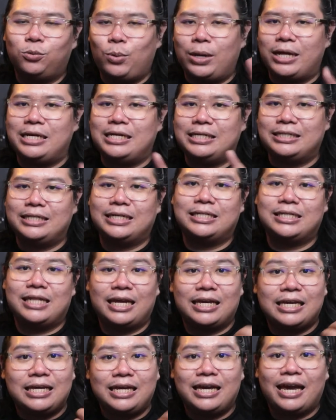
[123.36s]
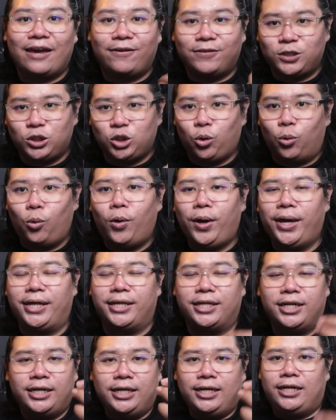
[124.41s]
when he says that he has
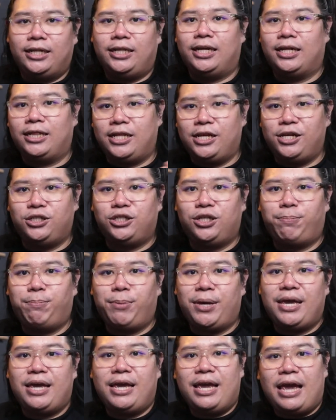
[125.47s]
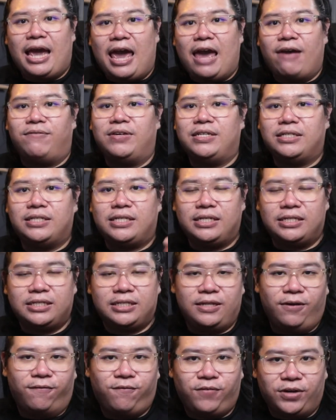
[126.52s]
joined the DGP ever since
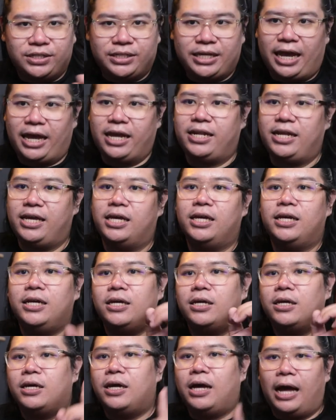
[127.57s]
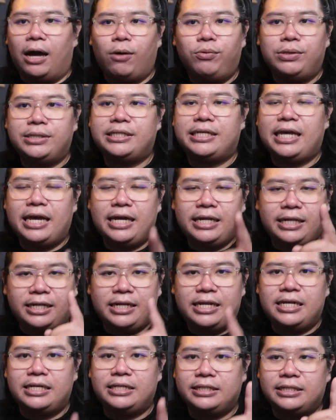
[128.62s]
the first AD? I would say
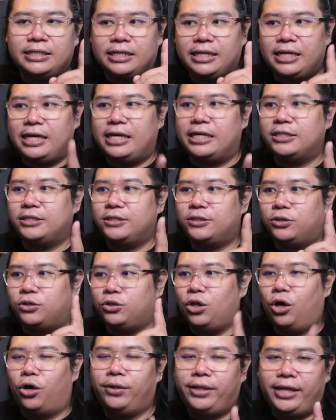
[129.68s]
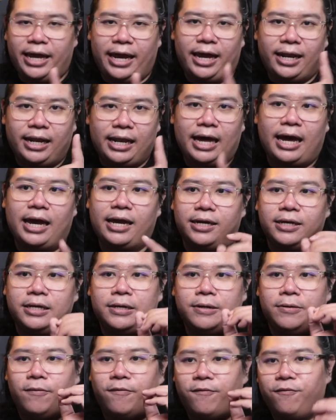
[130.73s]
this is not a lie.
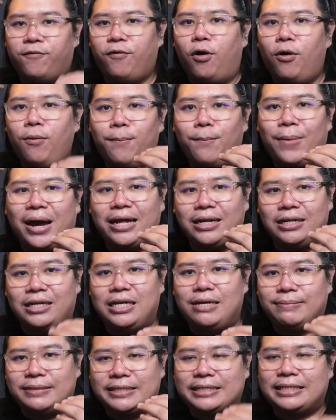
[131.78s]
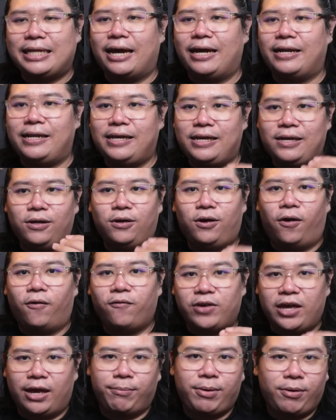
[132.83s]
From my deep study of
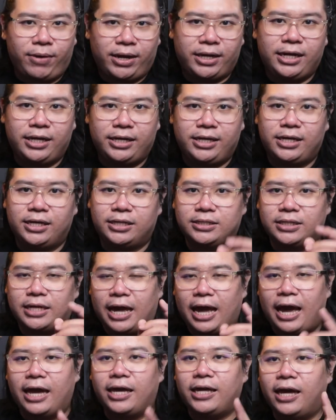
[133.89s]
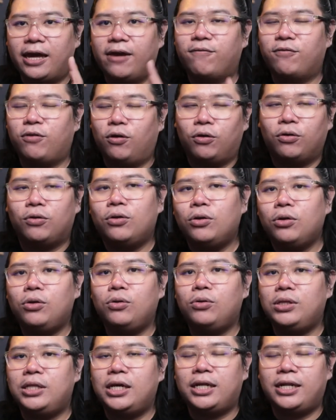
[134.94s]
Kamen Rider Geats, I have
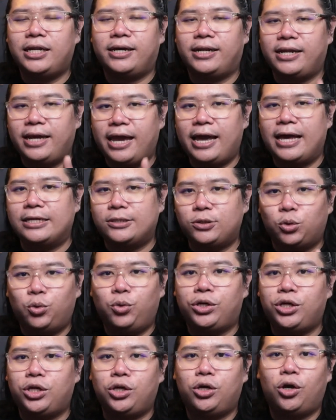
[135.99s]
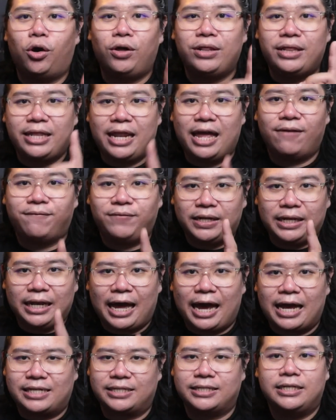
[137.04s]
concluded that S Ukiyo never
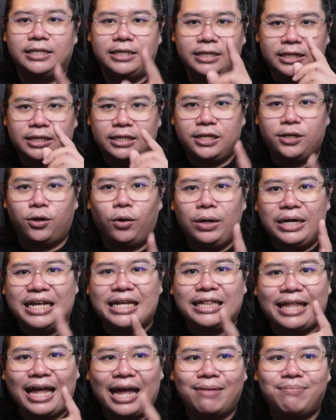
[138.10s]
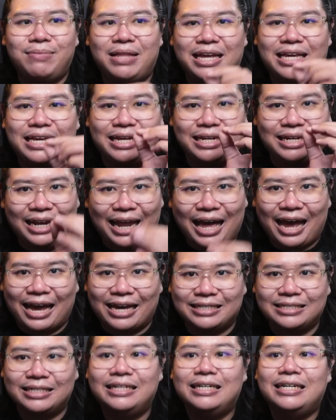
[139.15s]
lies. The only time that he
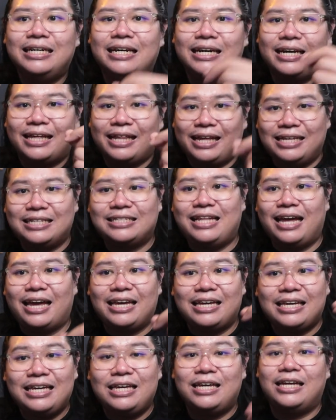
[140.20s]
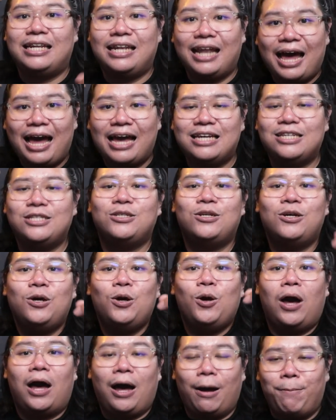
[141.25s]
lies is that he lies
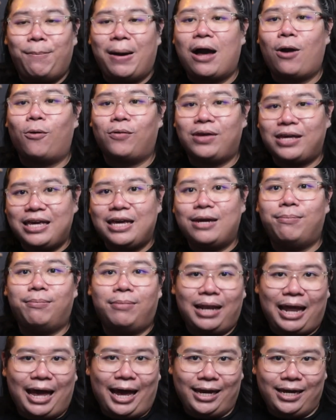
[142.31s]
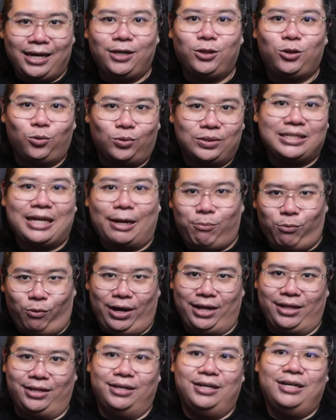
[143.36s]
about him lying to
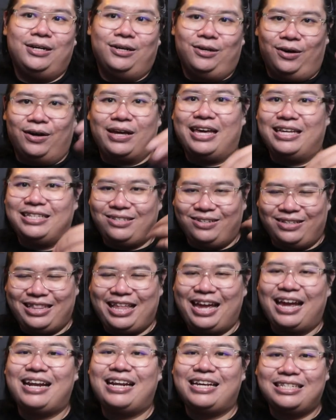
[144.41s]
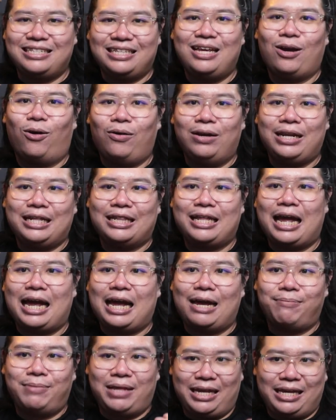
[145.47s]
someone. Okay, so that is the only
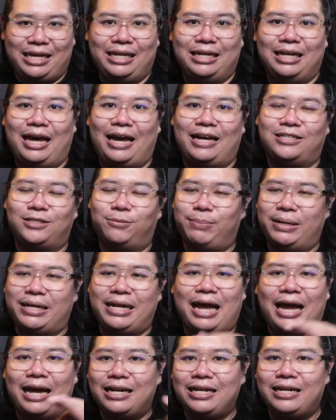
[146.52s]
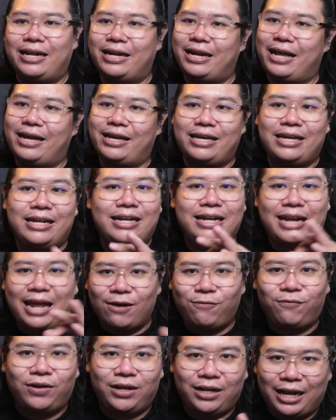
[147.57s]
time that he lies. But other than that, he
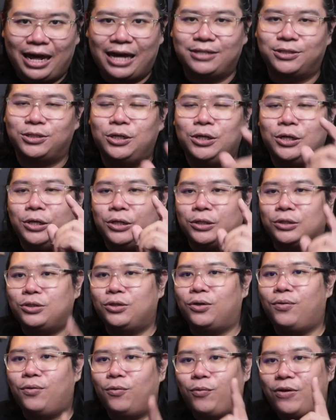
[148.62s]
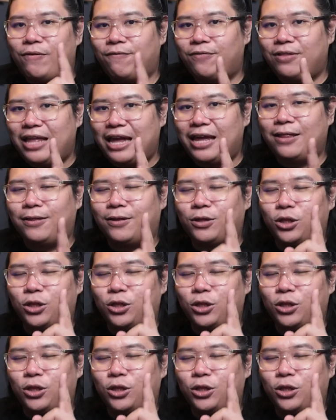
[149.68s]
never lies. So with that